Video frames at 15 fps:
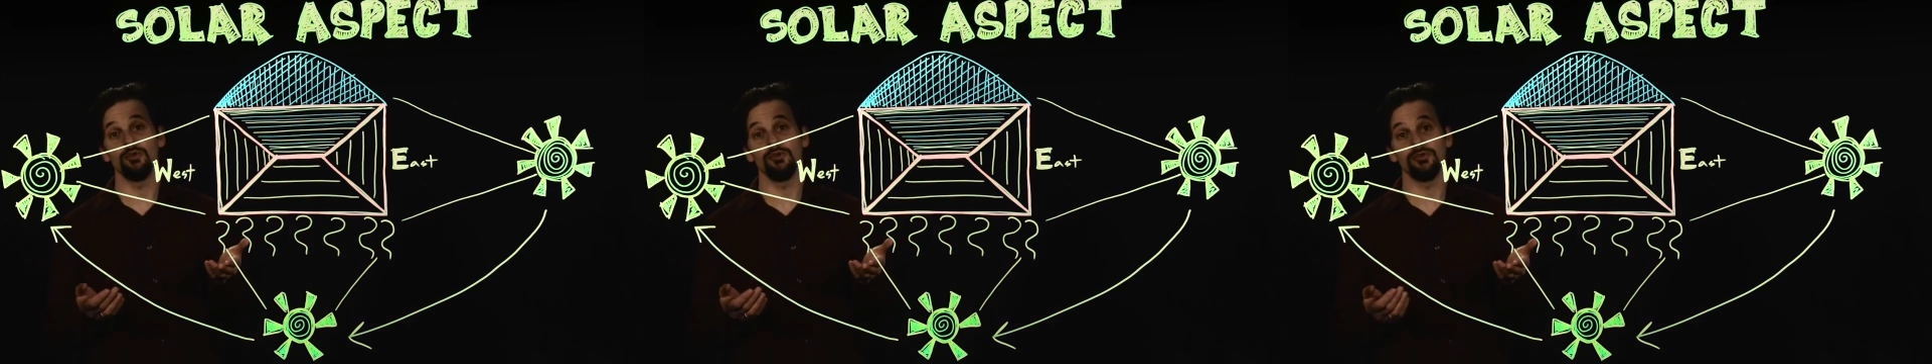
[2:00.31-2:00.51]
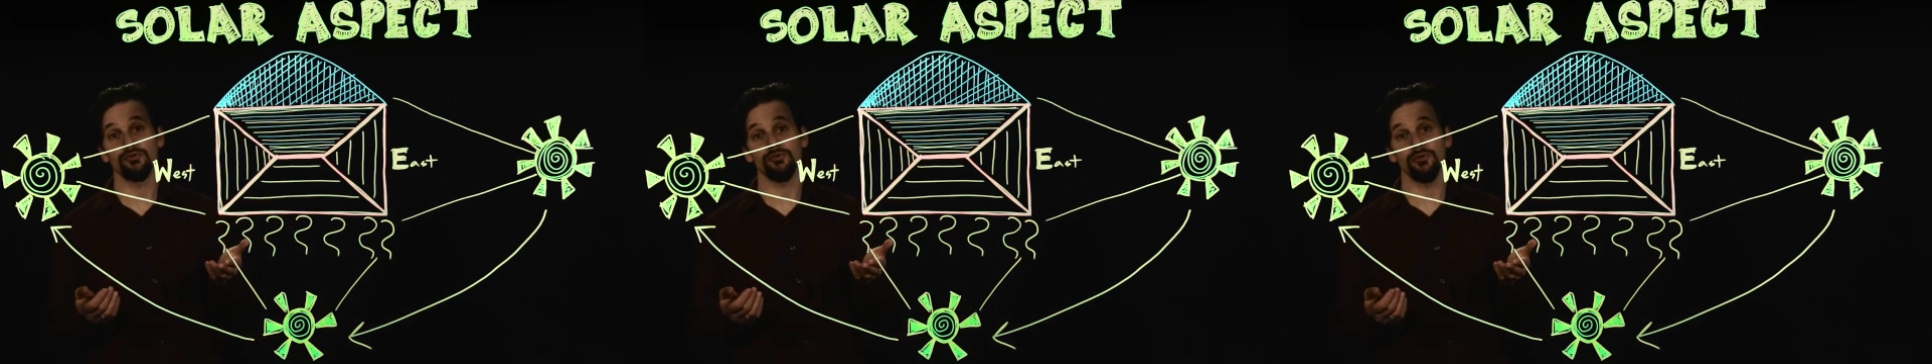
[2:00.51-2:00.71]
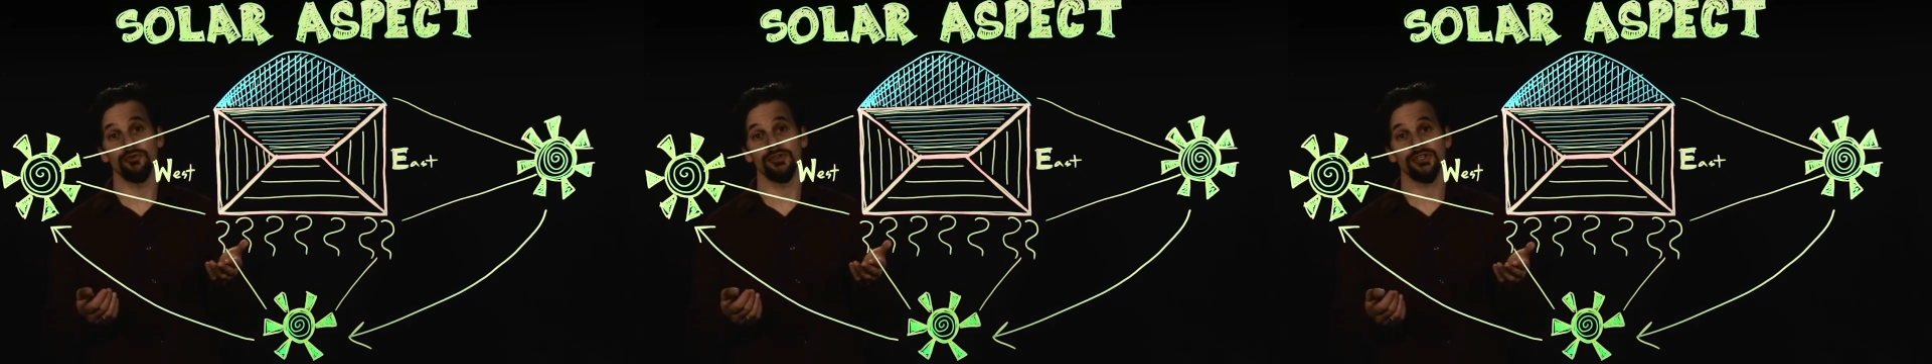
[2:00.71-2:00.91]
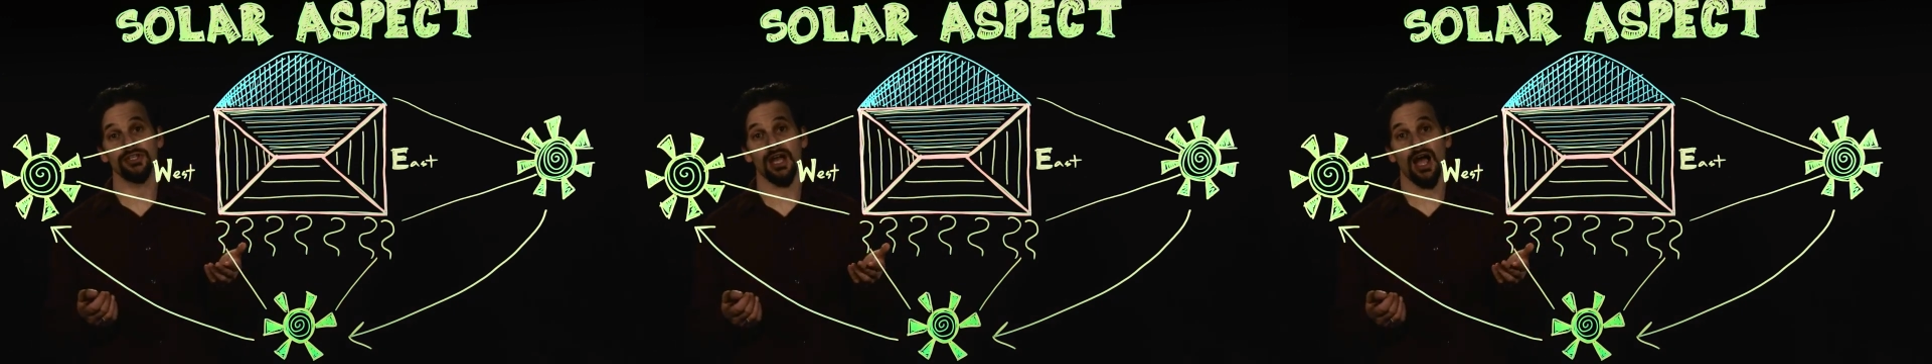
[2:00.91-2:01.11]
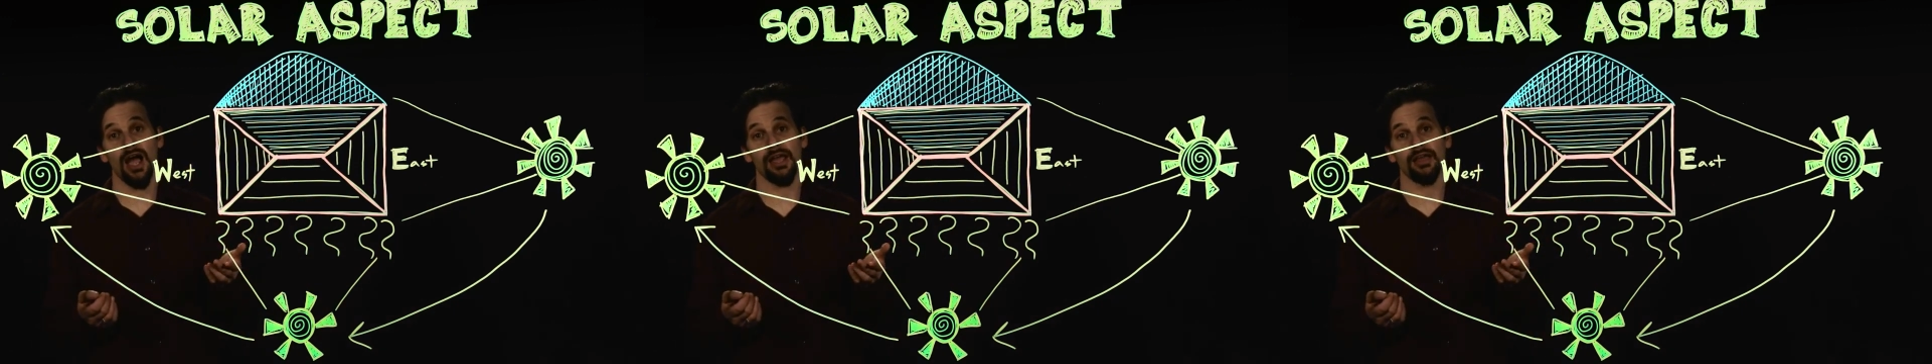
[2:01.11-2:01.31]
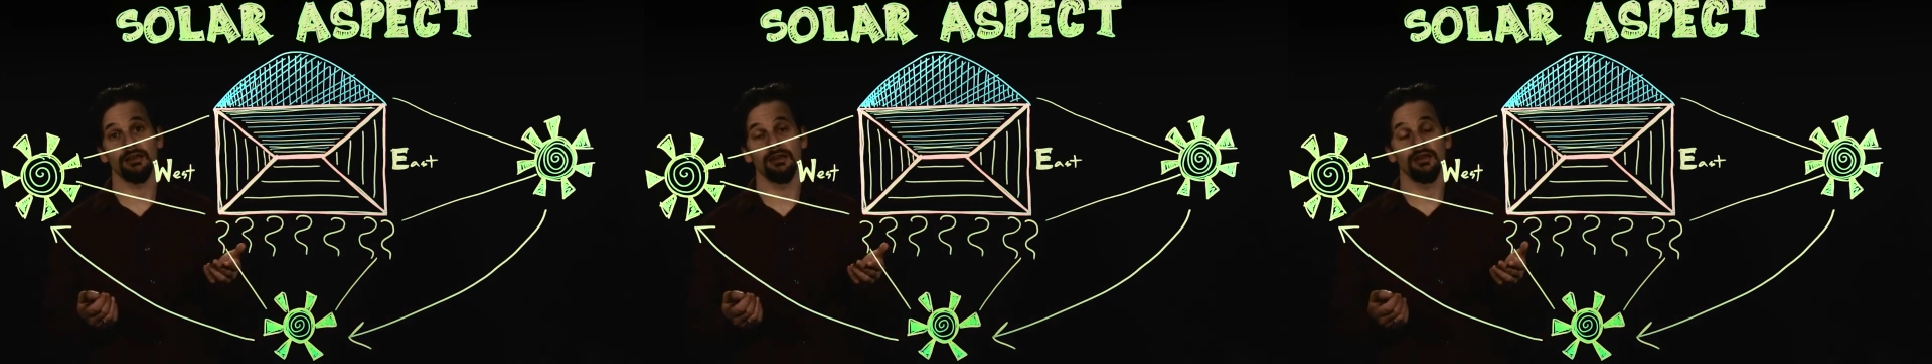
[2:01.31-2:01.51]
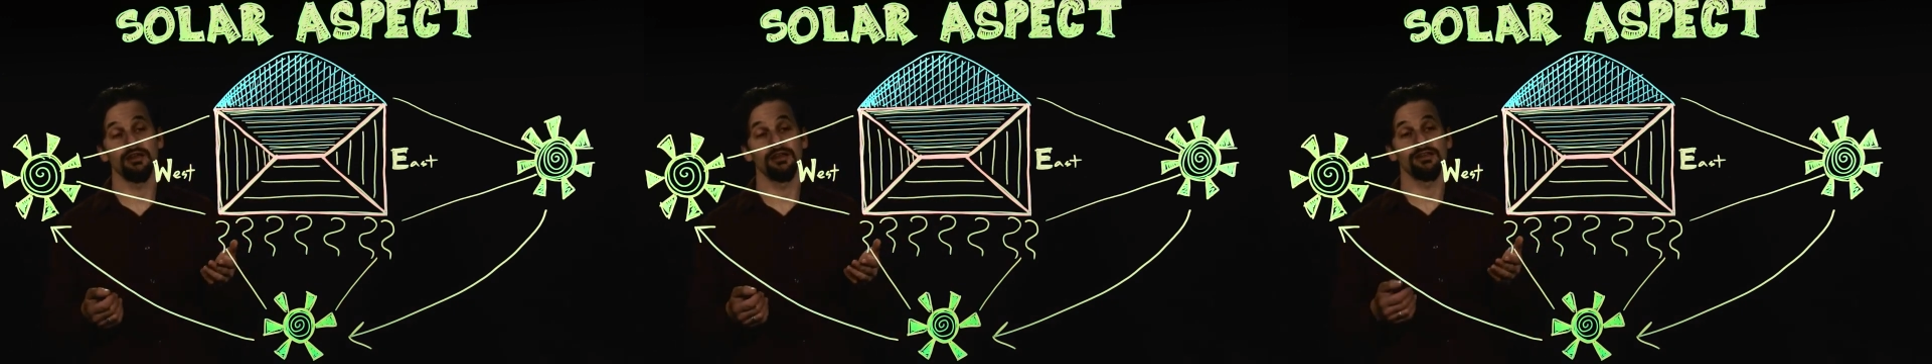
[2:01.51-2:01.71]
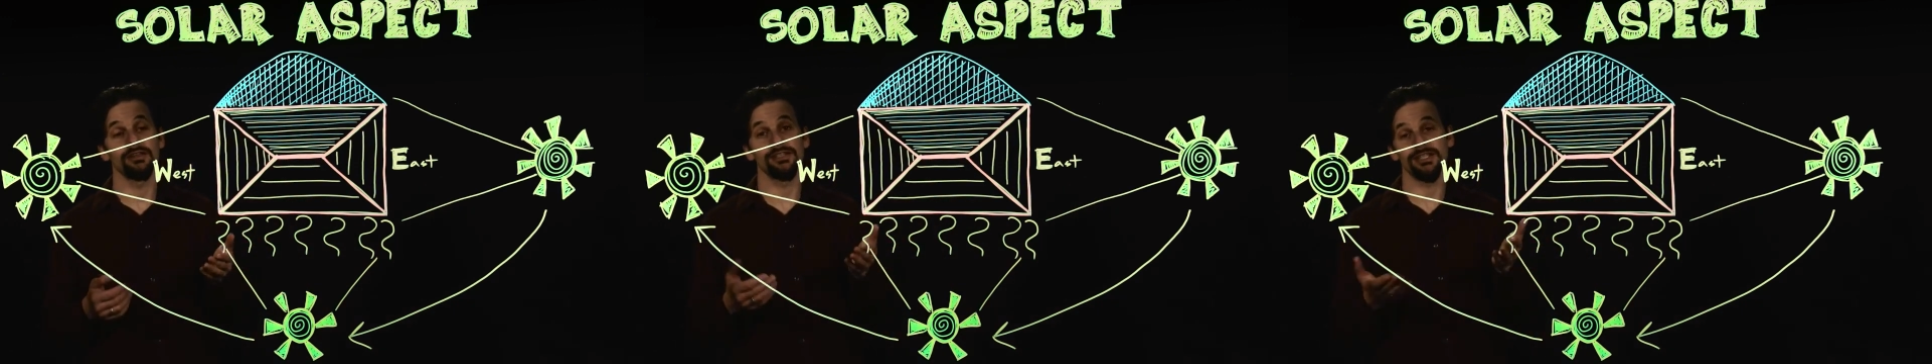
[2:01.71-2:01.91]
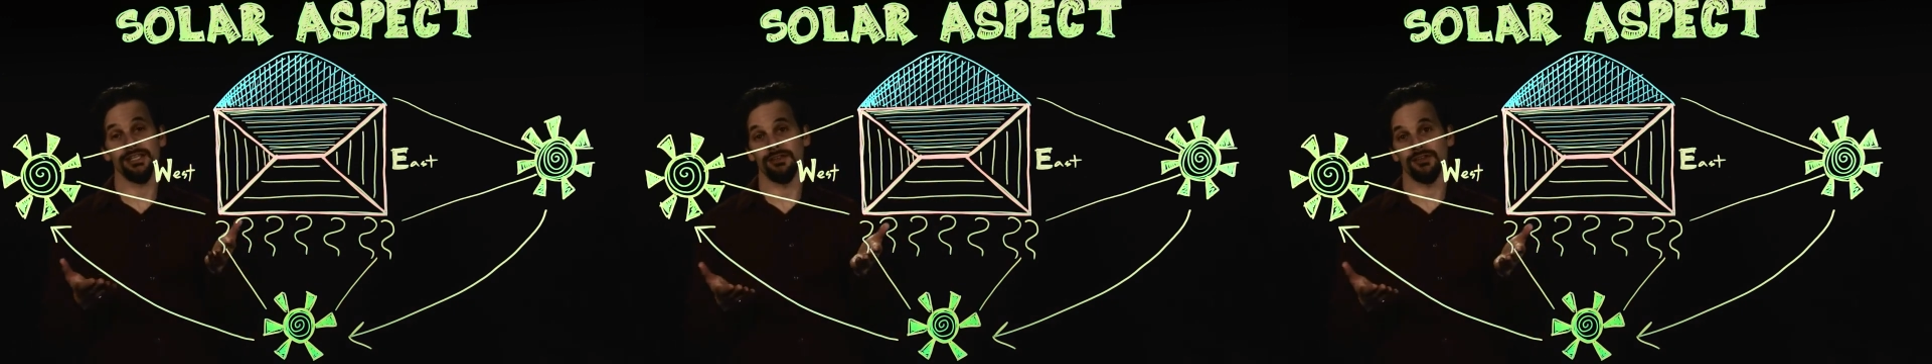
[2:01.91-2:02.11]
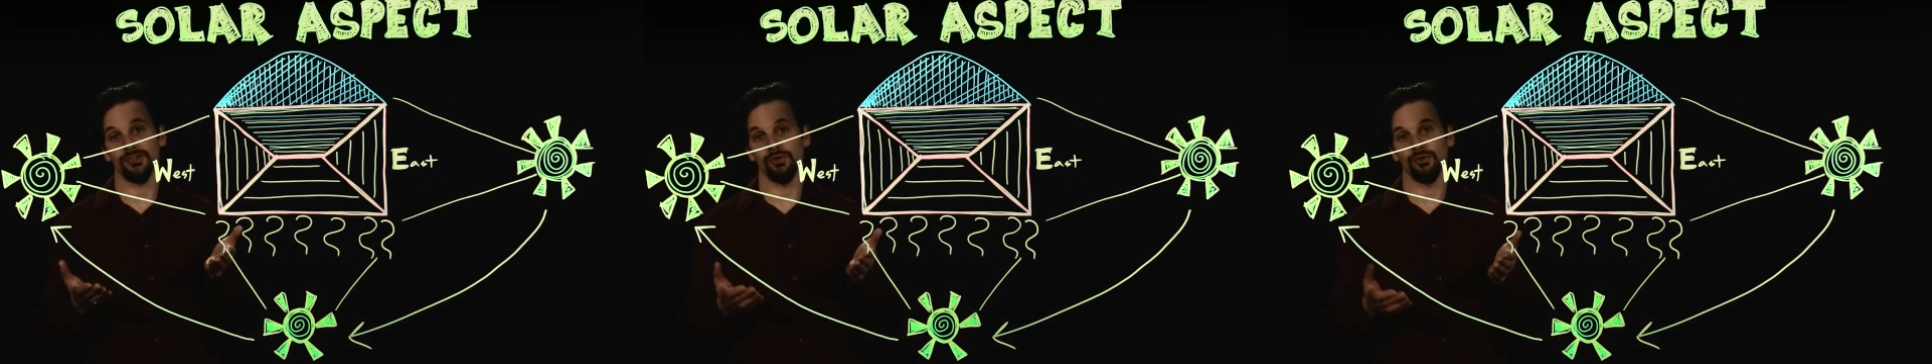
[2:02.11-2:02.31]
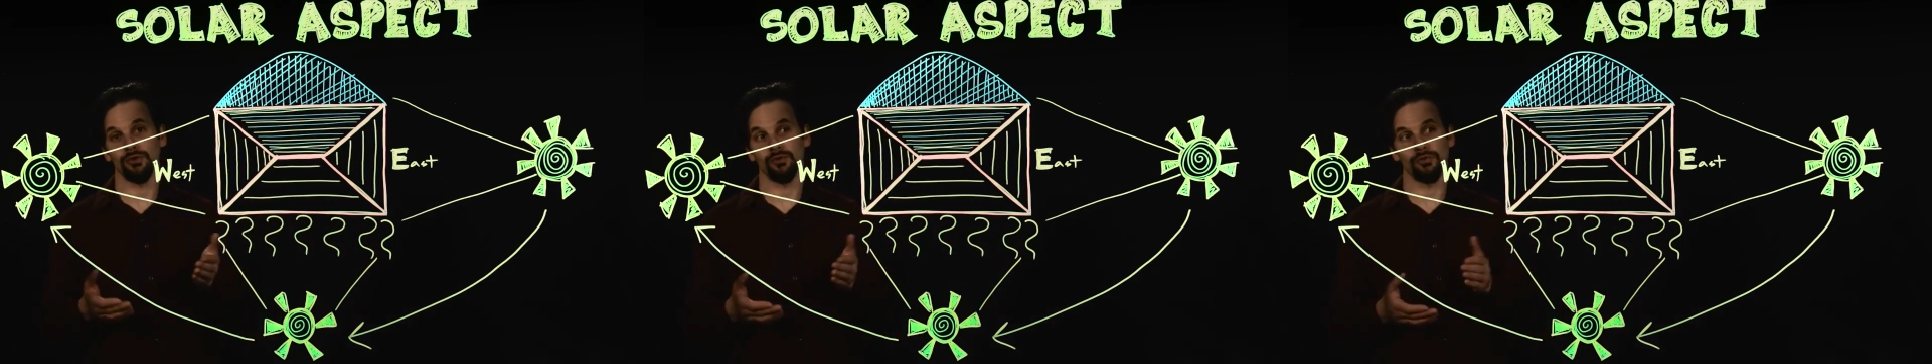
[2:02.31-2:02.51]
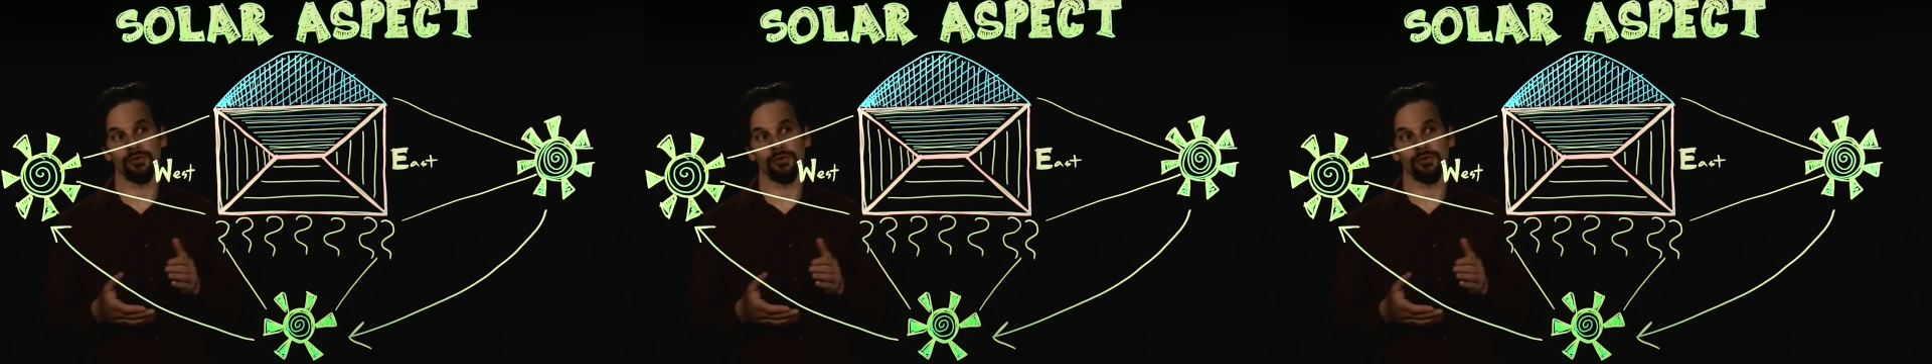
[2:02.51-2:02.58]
moves through the sky, see the Solar